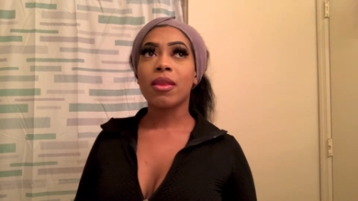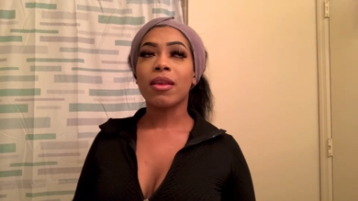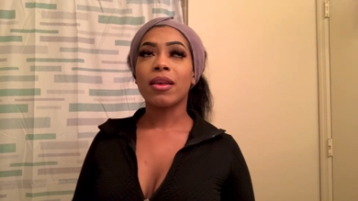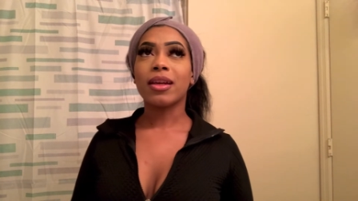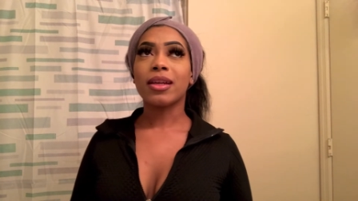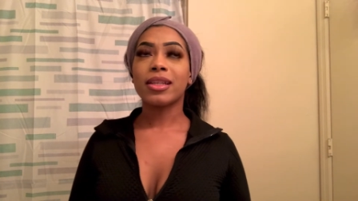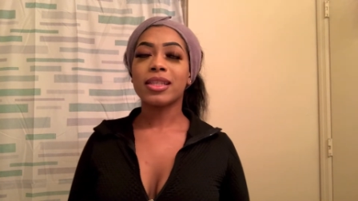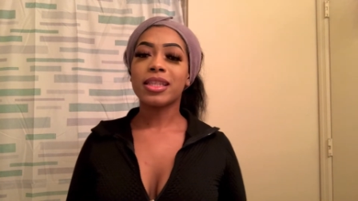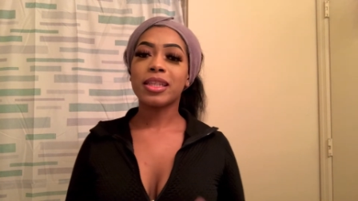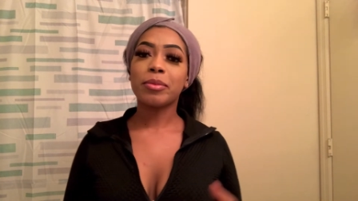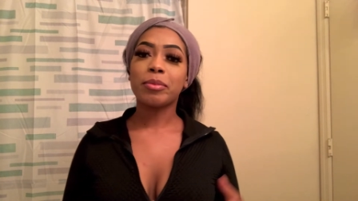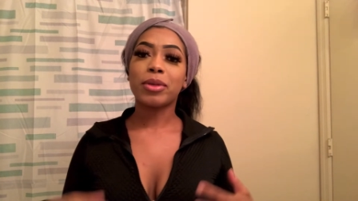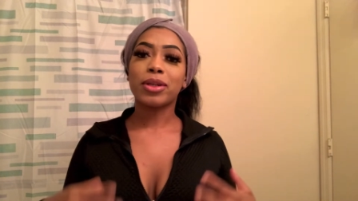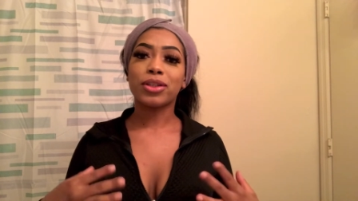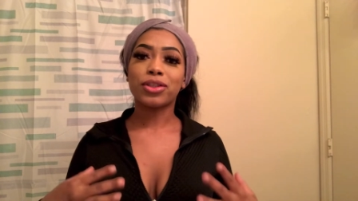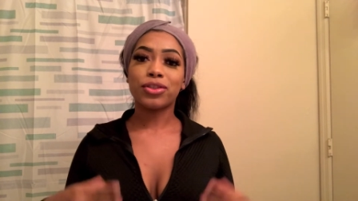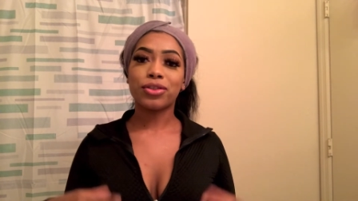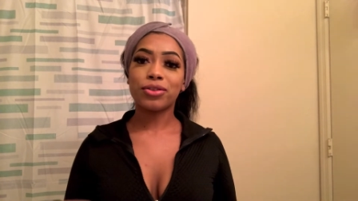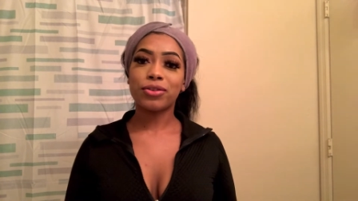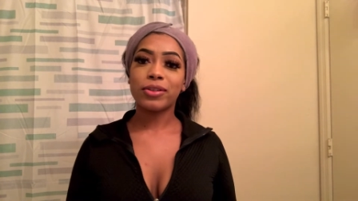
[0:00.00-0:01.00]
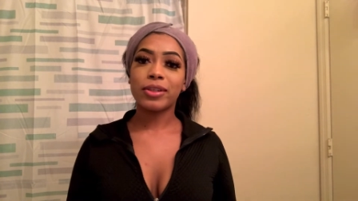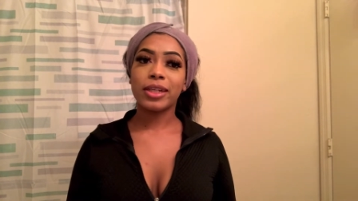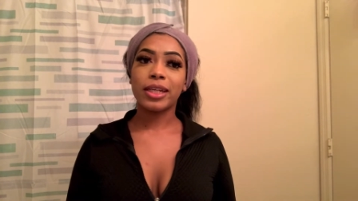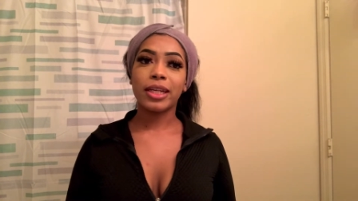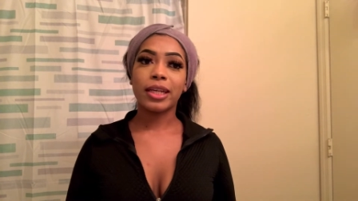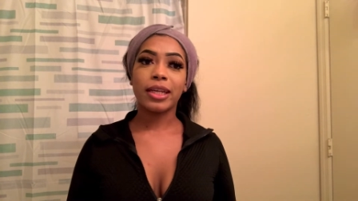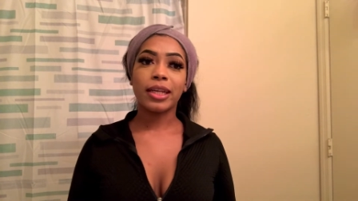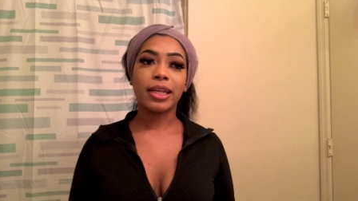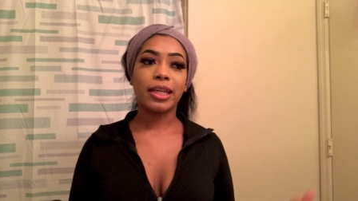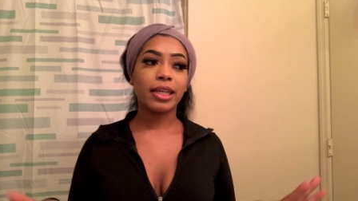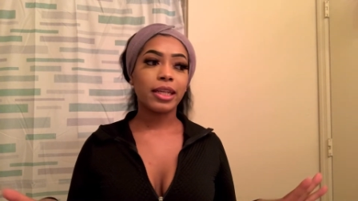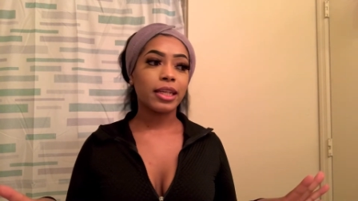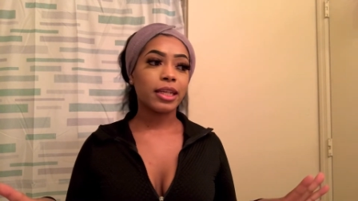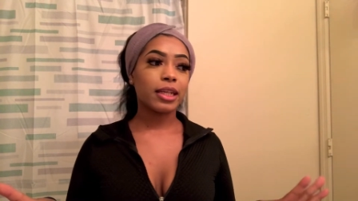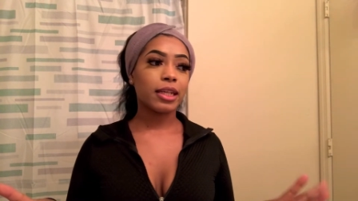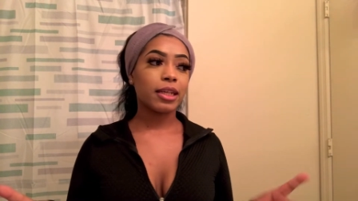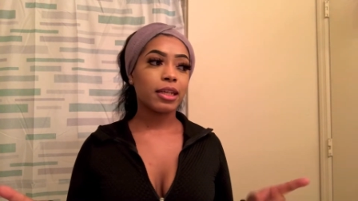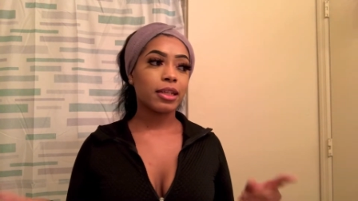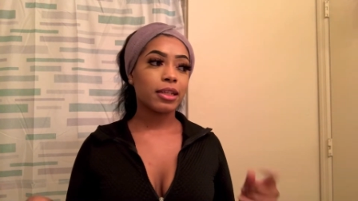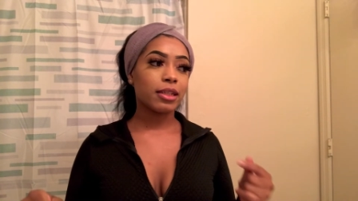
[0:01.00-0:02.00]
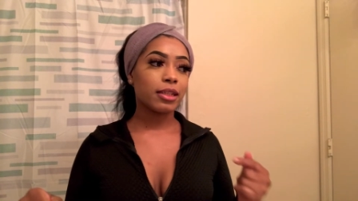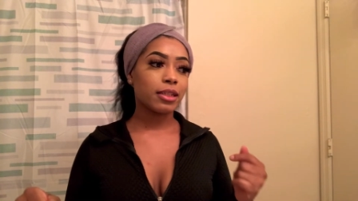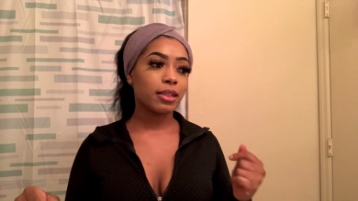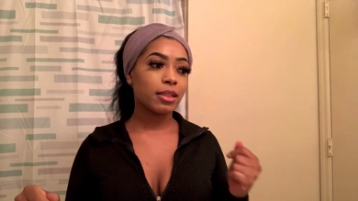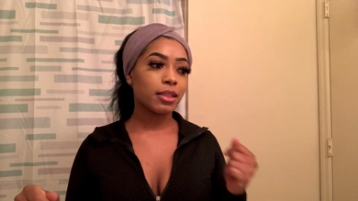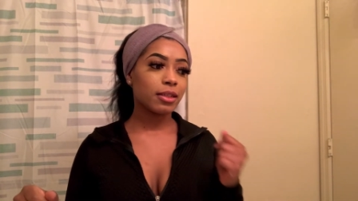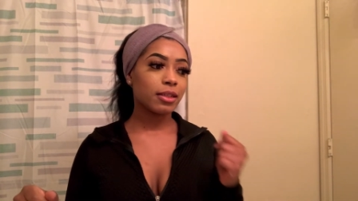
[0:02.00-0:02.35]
I said my jewelry and